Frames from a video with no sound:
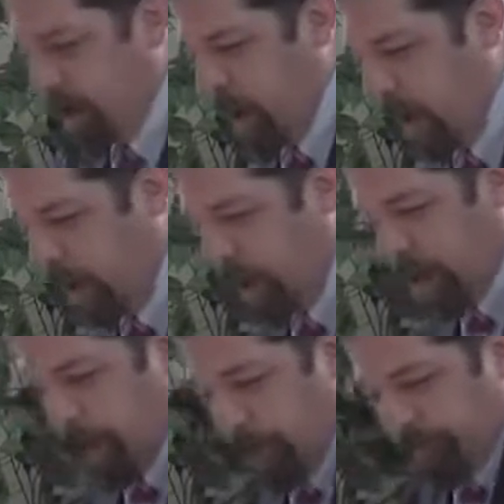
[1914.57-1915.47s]
Well,
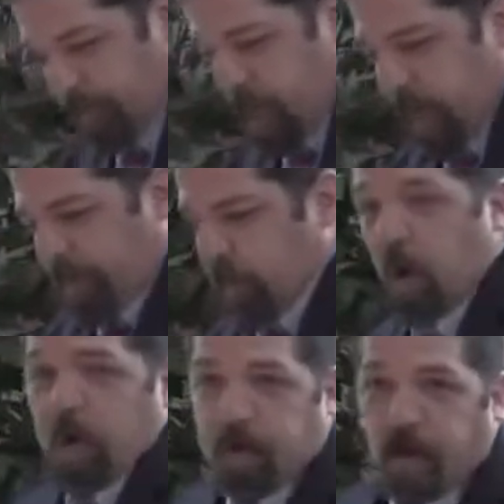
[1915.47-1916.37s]

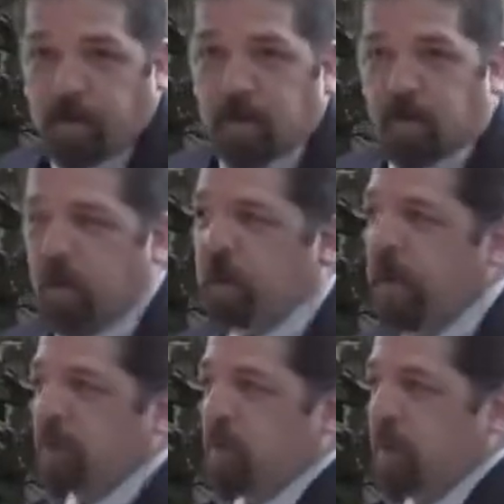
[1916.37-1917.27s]
so I mean, the New
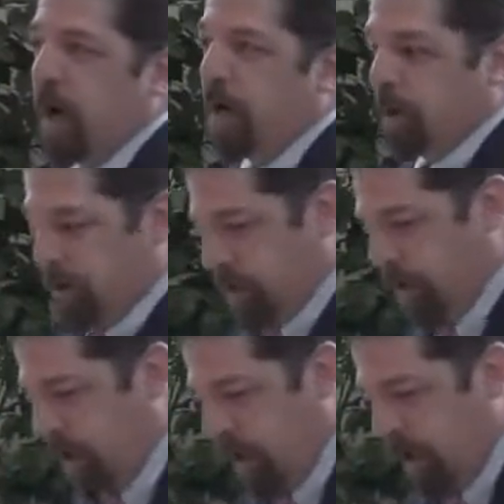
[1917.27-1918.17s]
Testament writers
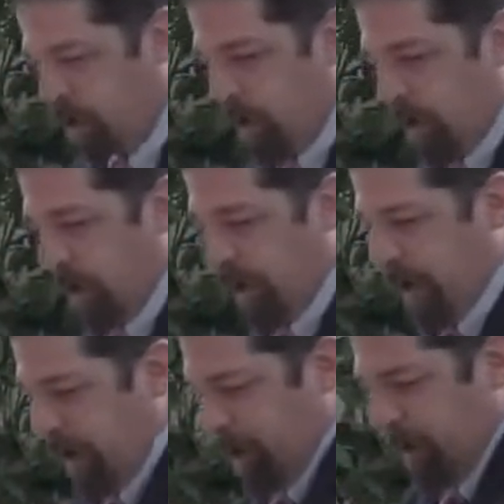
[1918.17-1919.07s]

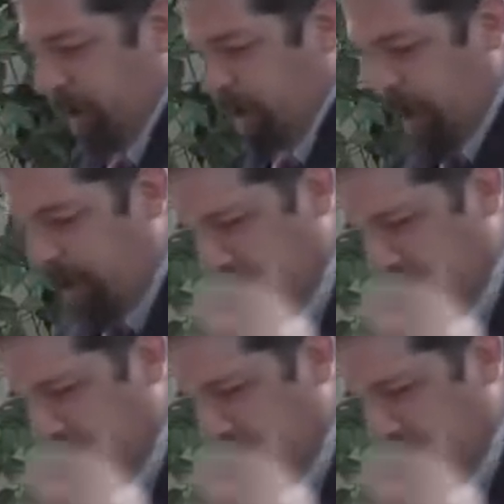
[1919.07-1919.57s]
certainly take